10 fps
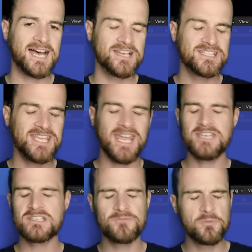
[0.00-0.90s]

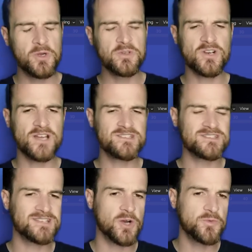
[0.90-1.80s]
Again, just
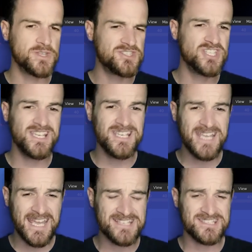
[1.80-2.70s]
familiarize yourself with
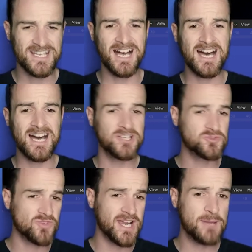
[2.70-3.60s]
G, S, and
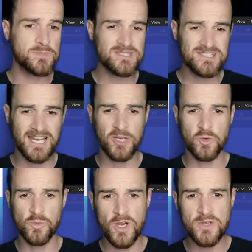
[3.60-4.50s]
R, grab,
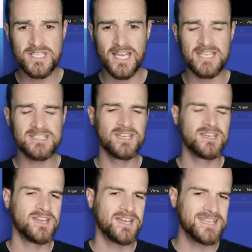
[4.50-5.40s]
scale, rotate,
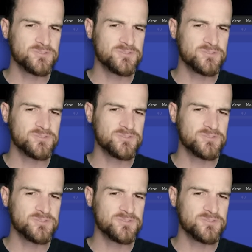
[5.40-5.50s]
